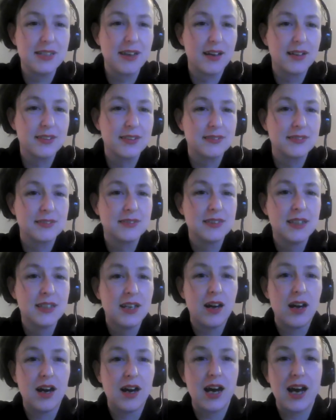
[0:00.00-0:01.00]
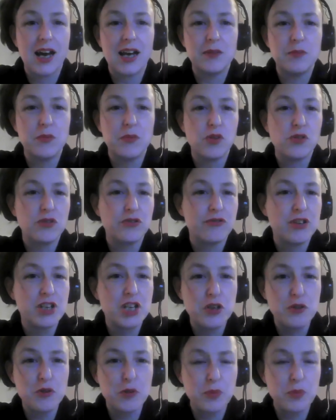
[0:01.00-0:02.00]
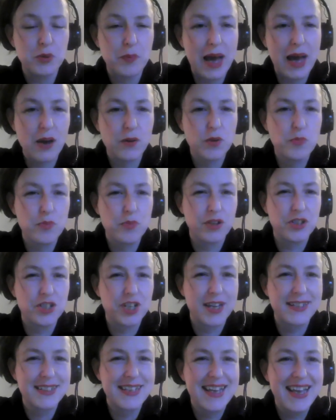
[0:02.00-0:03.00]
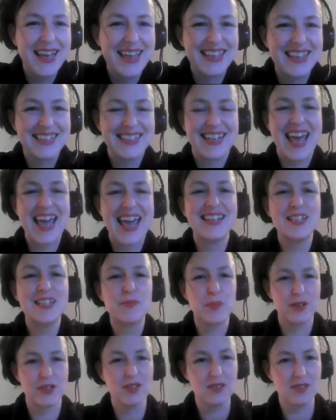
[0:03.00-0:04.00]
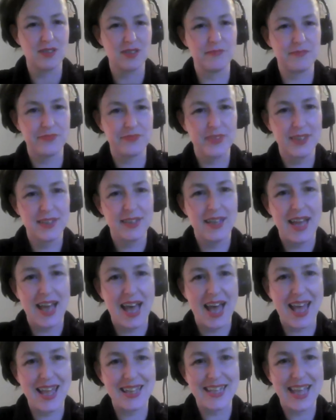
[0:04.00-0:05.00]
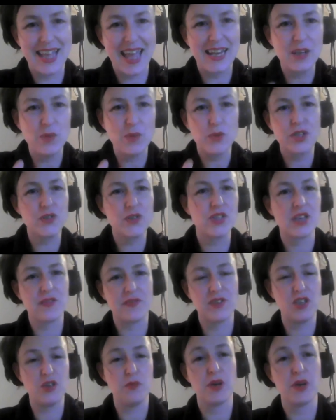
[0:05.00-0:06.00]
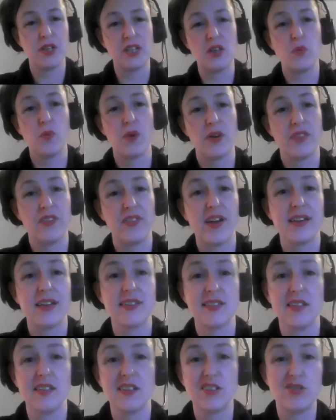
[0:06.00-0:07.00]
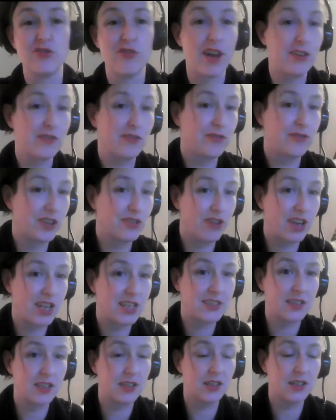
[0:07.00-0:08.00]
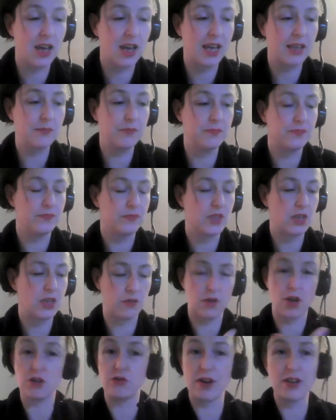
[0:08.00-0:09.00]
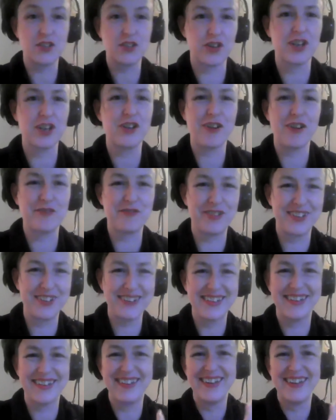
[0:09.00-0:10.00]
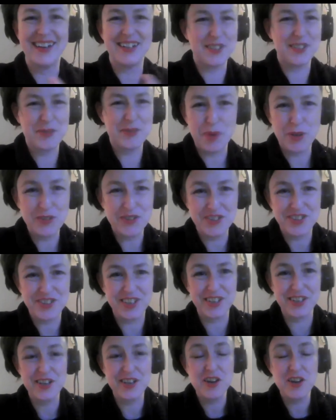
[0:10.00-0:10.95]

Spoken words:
garden or a renewable power project, there's an end person. And anyone who's giving you money, whether that's a grant fundraiser, a grant funder, a sponsor,